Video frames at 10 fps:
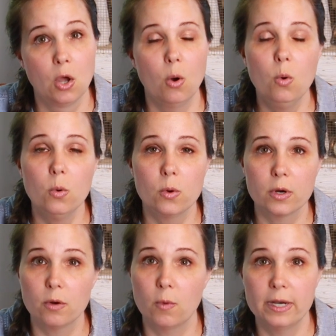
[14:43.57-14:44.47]

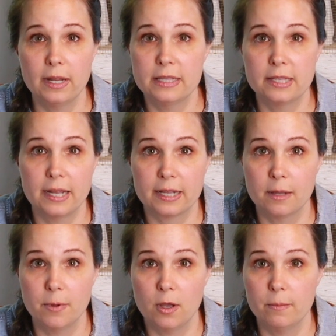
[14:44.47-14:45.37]
Or one day that I
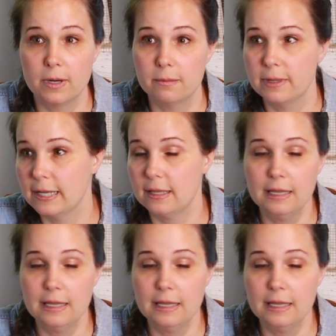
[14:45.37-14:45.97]
come home and I'm like,